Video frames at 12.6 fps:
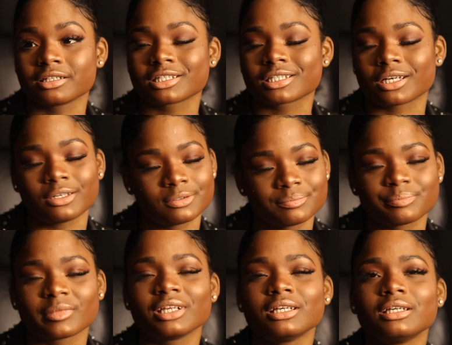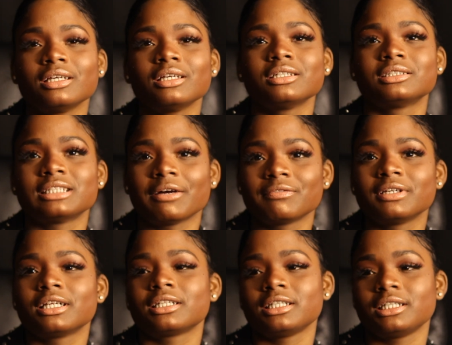So
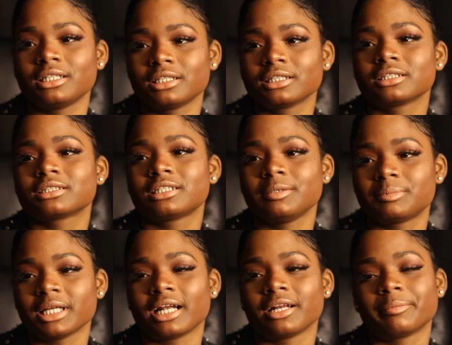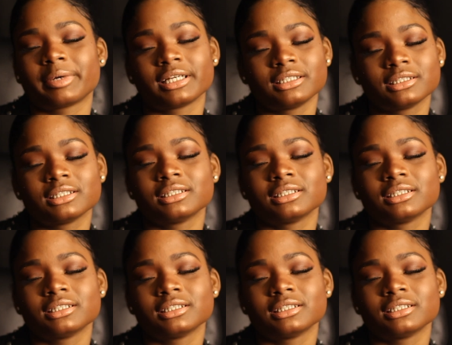definitely keep that in mind.